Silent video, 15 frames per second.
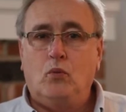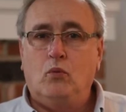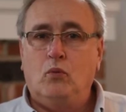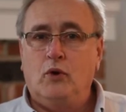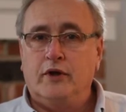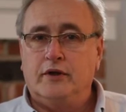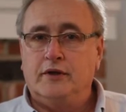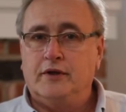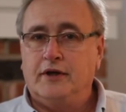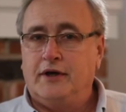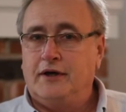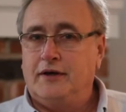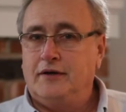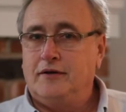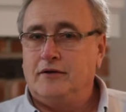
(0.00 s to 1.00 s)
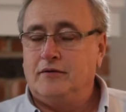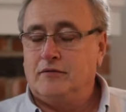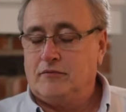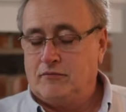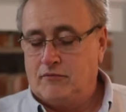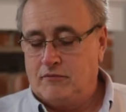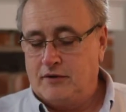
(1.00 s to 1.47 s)
We'll
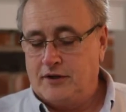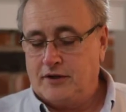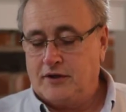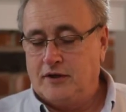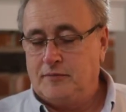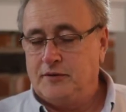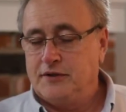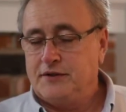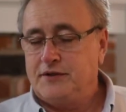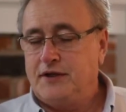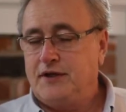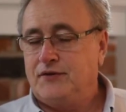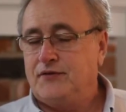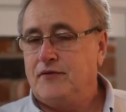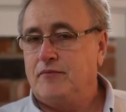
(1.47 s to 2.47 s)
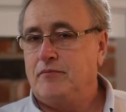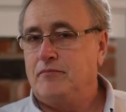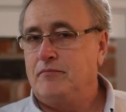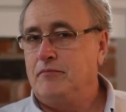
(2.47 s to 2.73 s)
run a couple of test